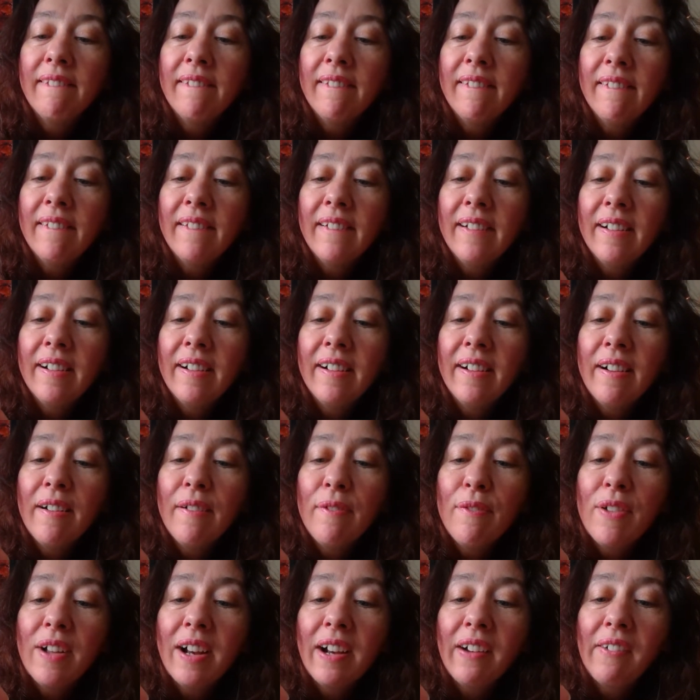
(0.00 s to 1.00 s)

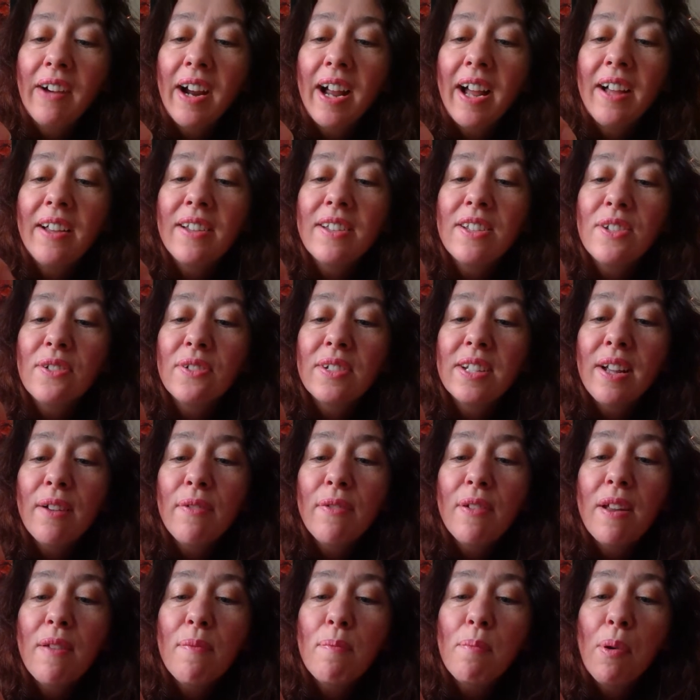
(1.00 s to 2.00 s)
Feel around, you'll
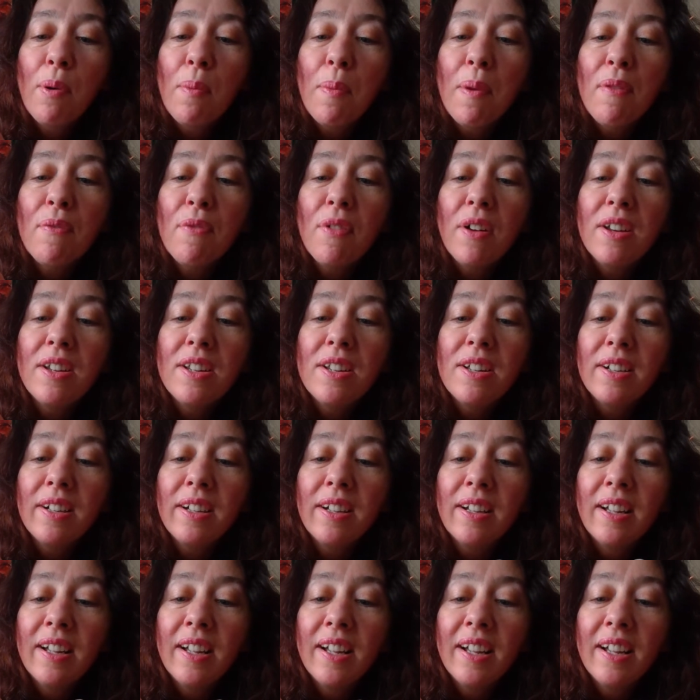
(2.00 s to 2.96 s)
definitely probably find your